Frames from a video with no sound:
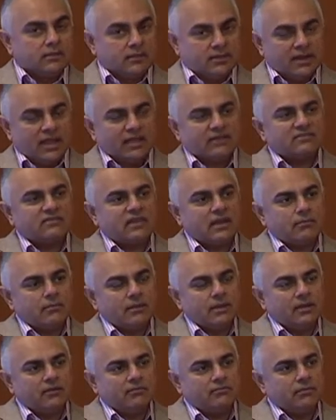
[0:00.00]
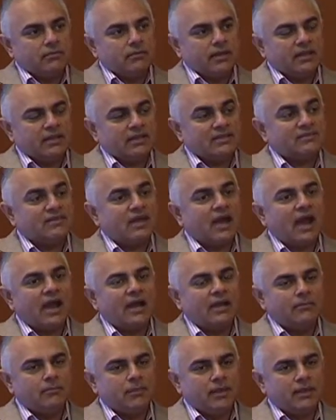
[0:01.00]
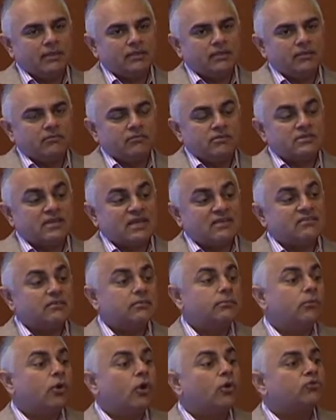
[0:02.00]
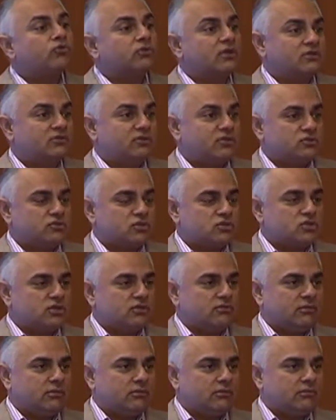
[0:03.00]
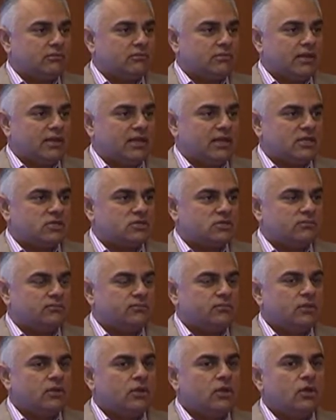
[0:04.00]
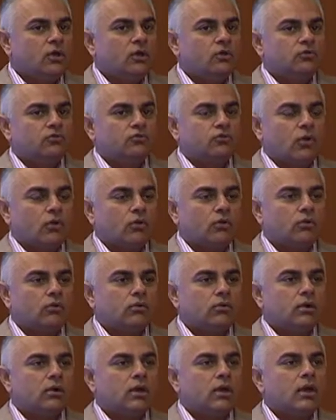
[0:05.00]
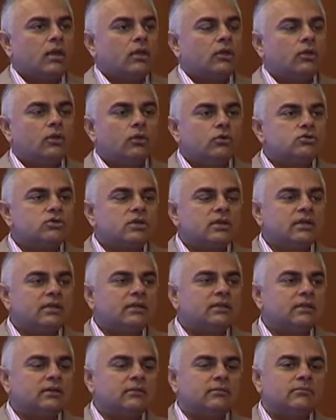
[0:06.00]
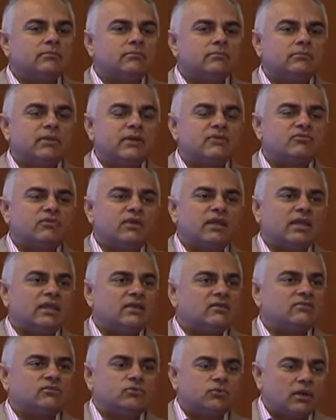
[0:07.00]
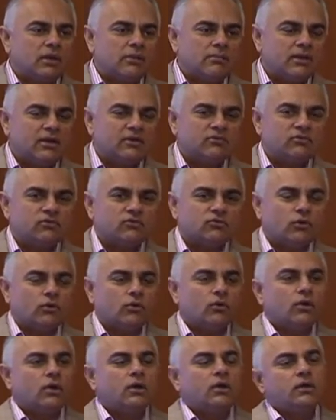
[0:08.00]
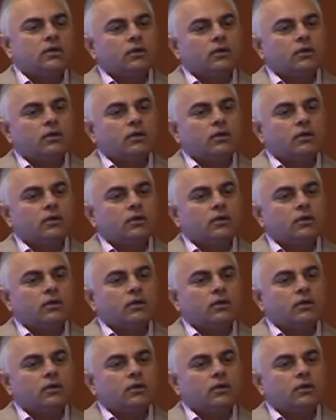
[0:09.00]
The next 10 minutes of the milk is hind milk, which has the most concentration of the medication. So usually the breastfeeding is 20 minutes or so.